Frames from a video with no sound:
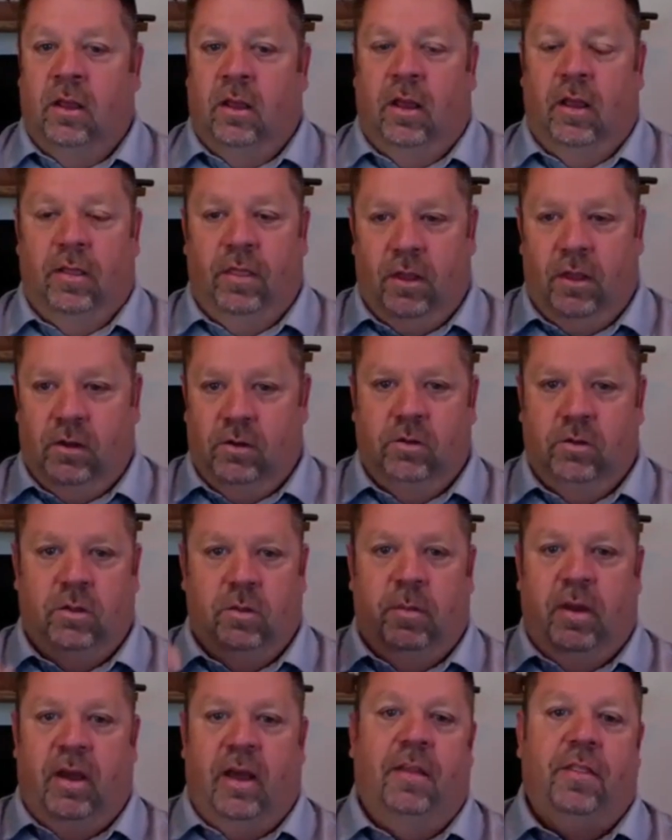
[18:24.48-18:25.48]
and then do the
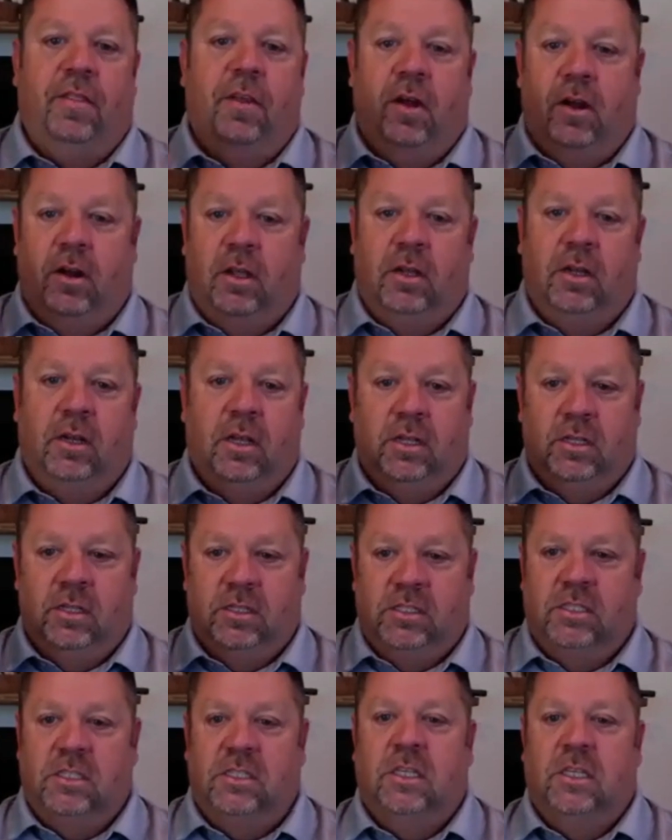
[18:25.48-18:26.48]
math on it and
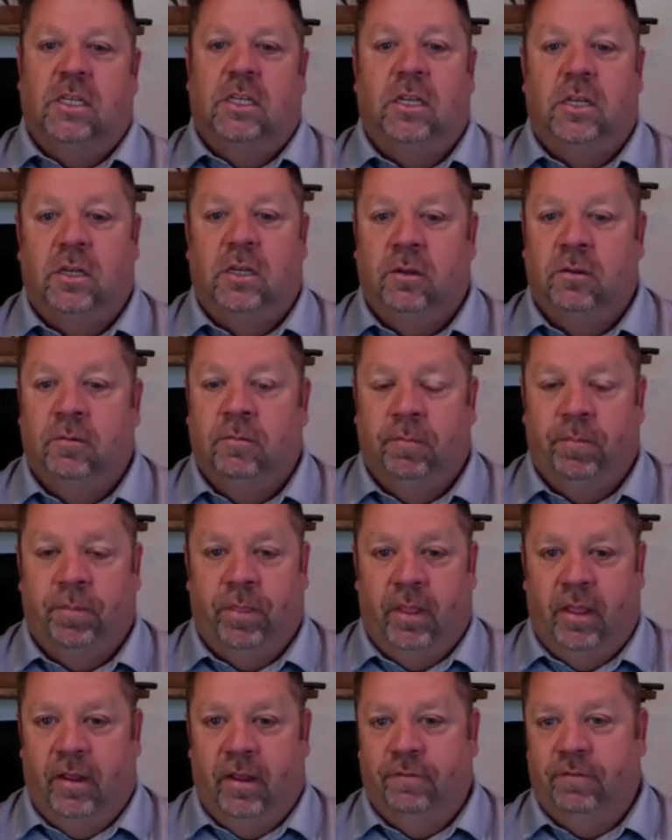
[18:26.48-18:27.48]
see
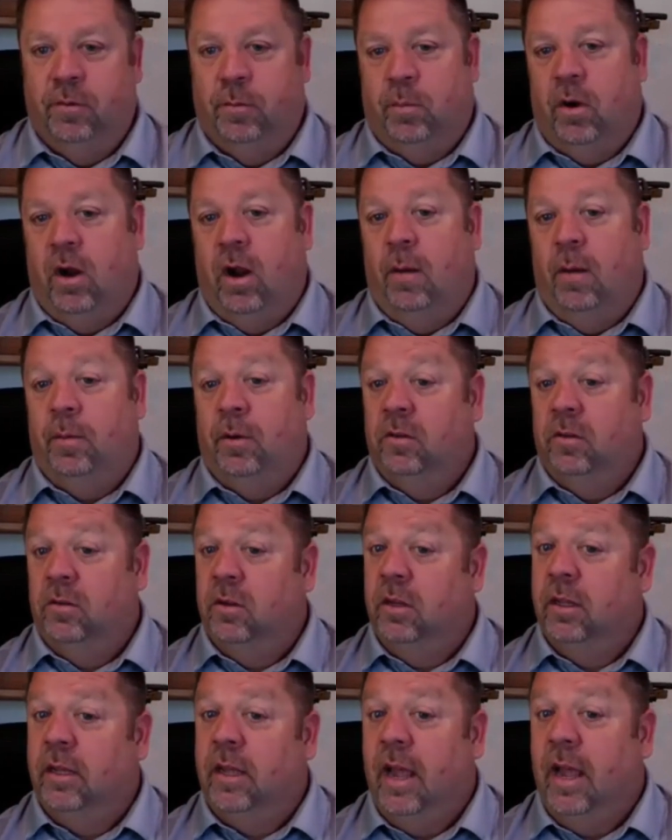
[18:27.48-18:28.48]
if the property is
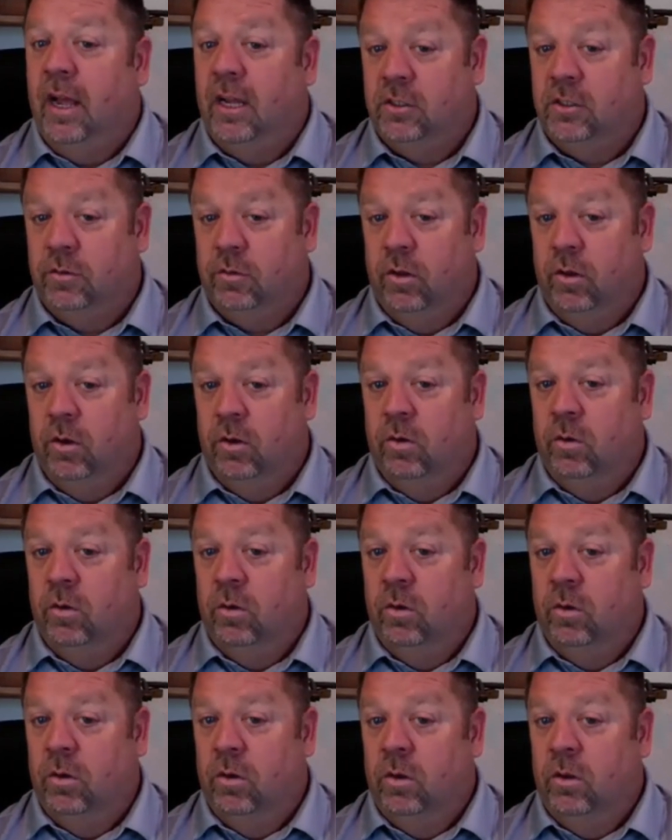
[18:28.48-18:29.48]
going to cash flow.
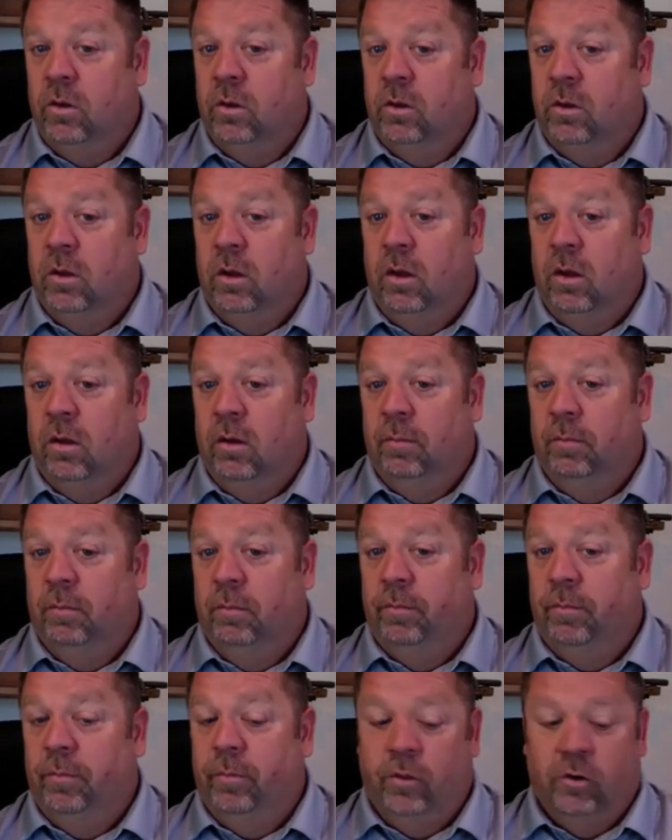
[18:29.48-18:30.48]

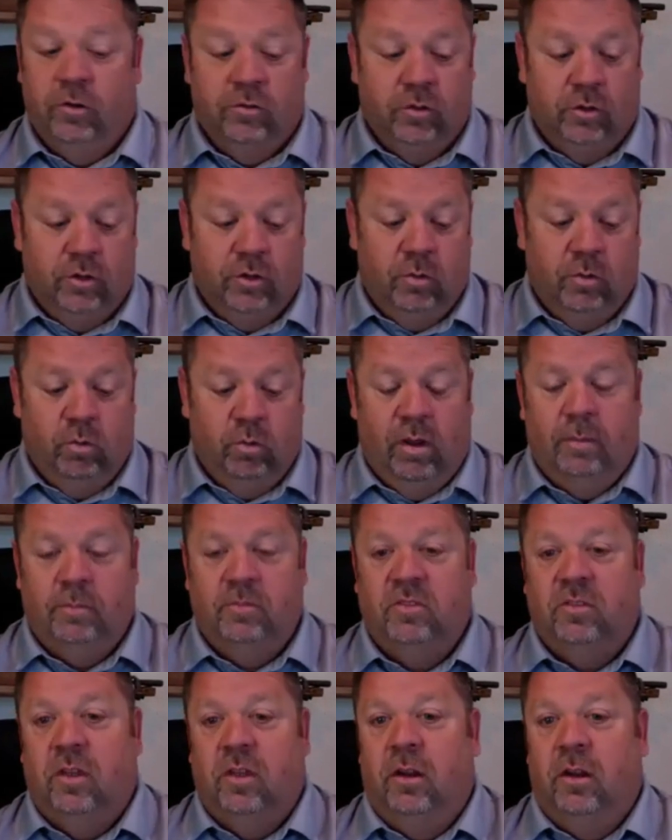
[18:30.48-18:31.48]
There's a good
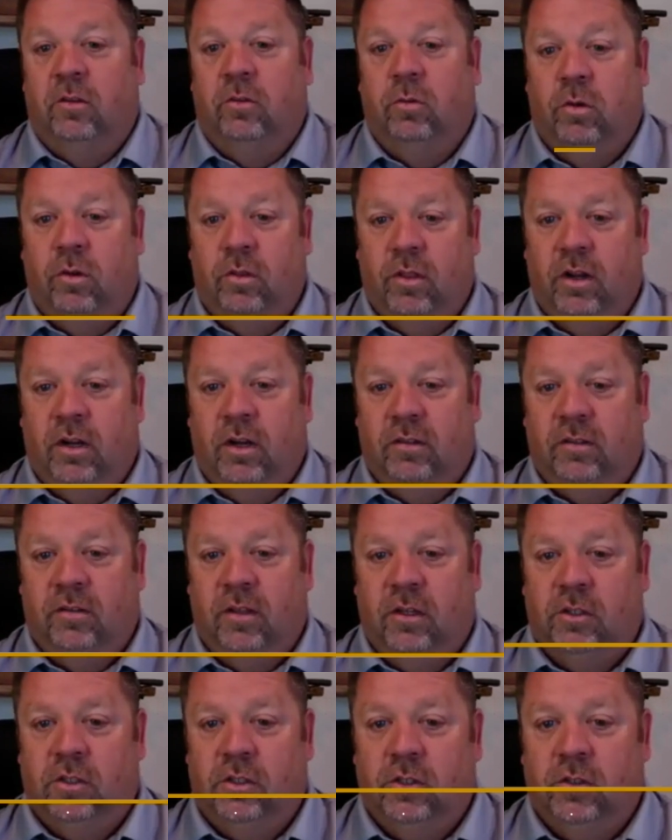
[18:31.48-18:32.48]
website. It's one that I
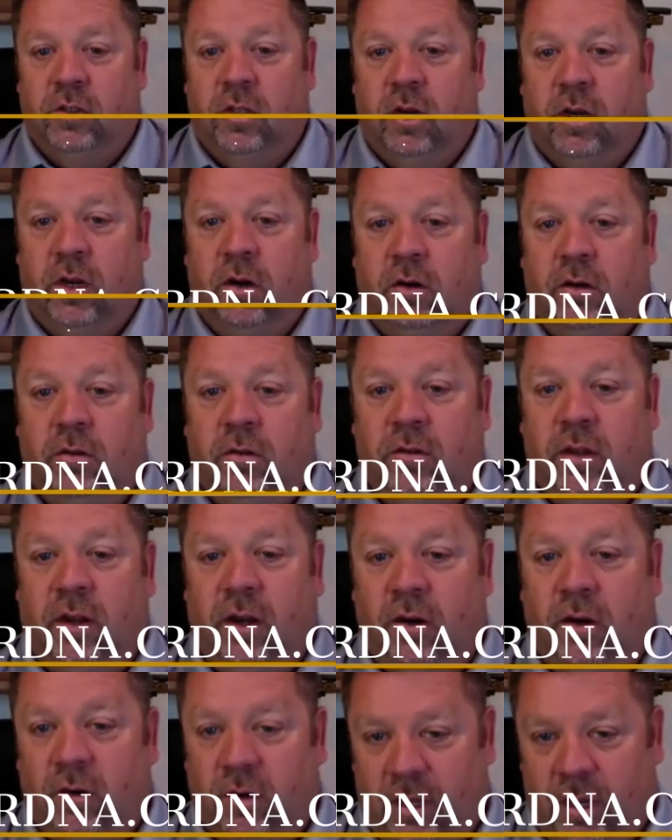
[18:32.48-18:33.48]
sent you there. It's
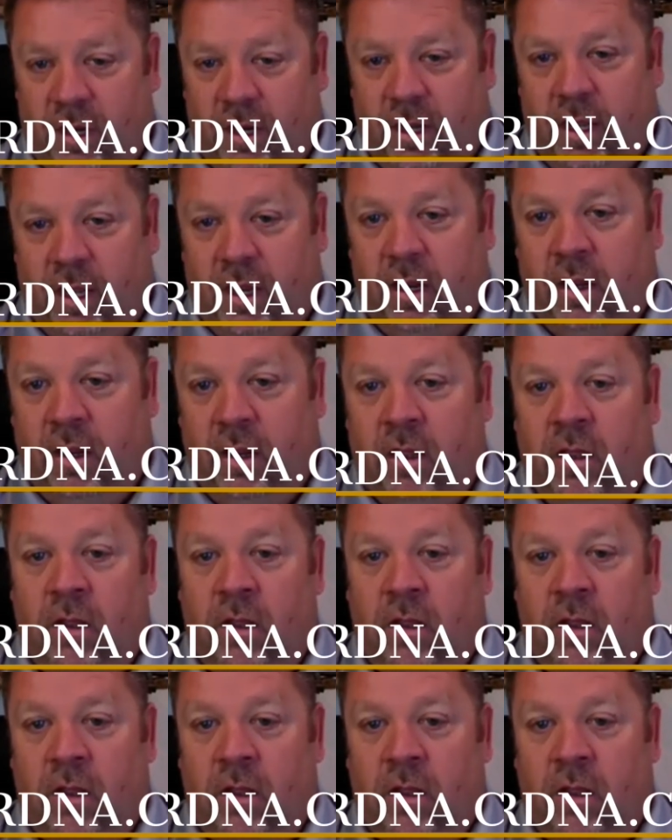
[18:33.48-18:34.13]
airdna.com.